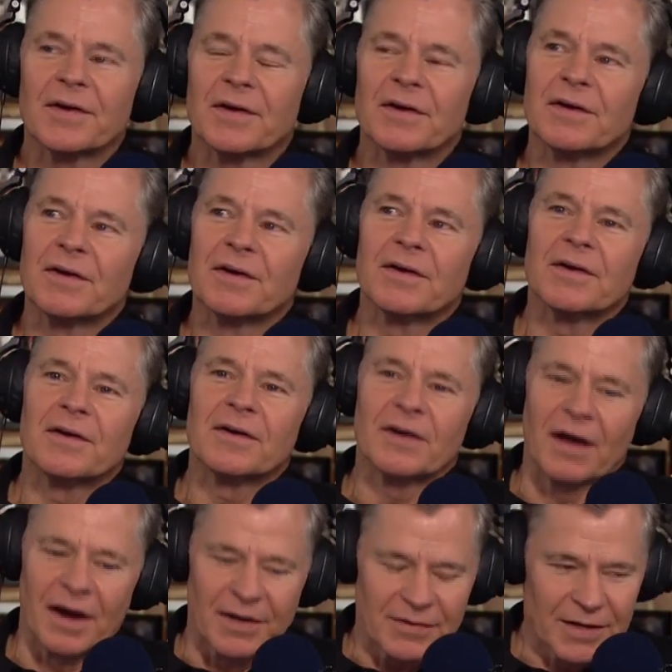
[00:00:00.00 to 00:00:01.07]
Uh, you got it.
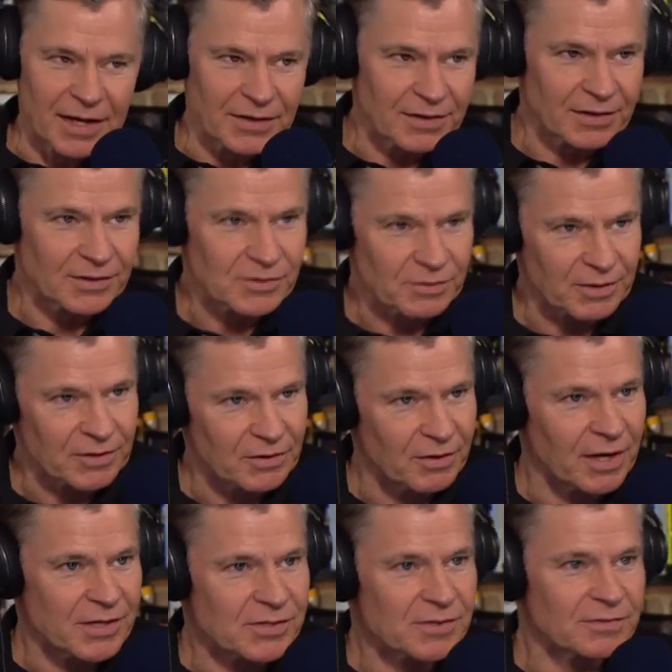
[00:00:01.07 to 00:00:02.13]
You got thank it. you. It's Rick
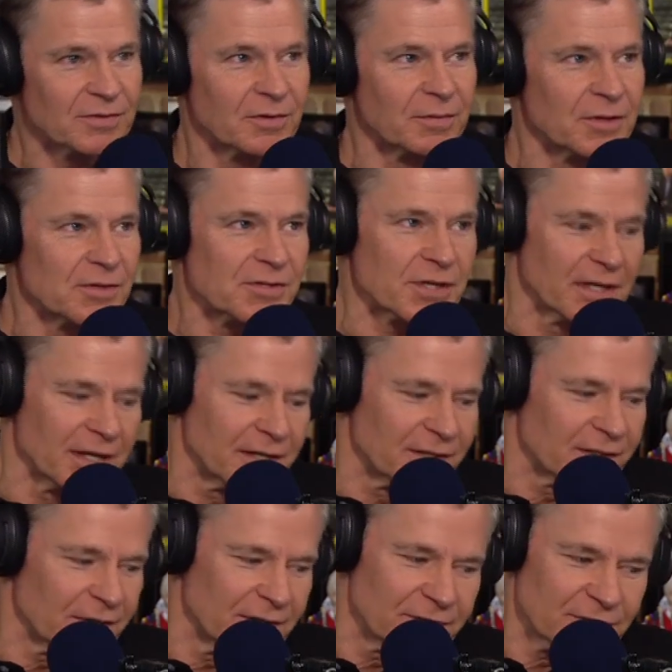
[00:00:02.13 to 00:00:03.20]
Neuheisel, former UCLA
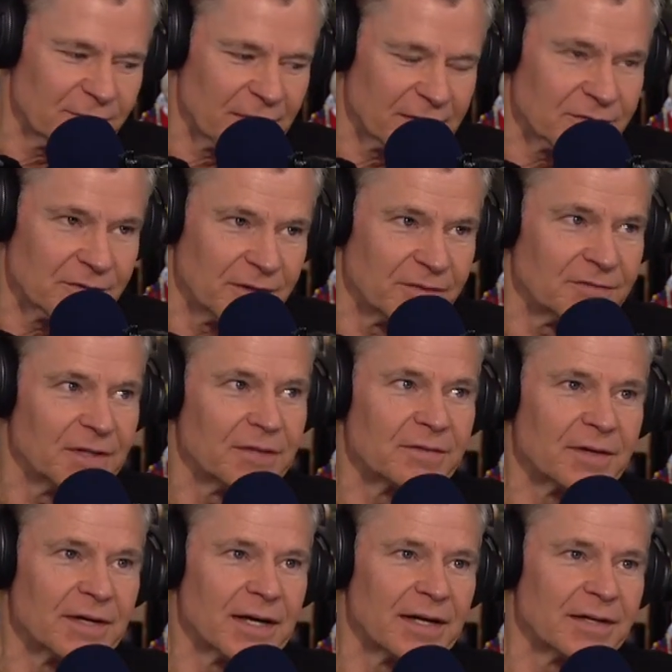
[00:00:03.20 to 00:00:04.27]
head coach, Pac 12
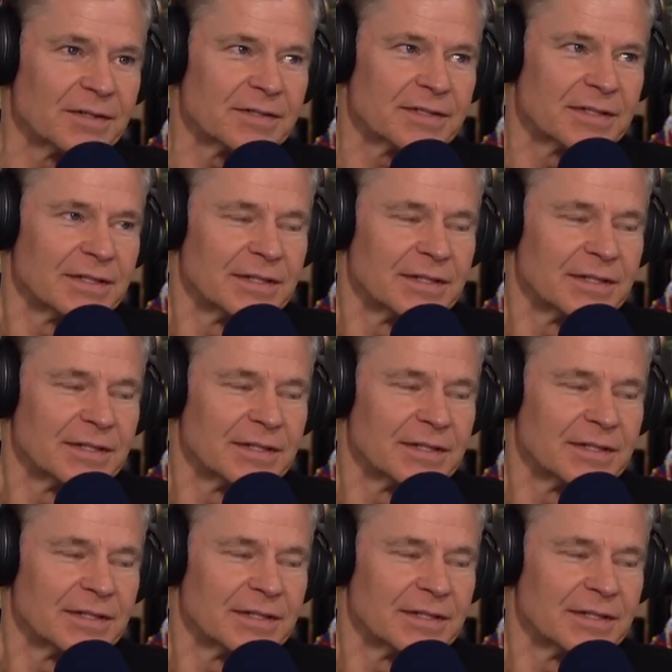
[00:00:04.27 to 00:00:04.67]
network analyst.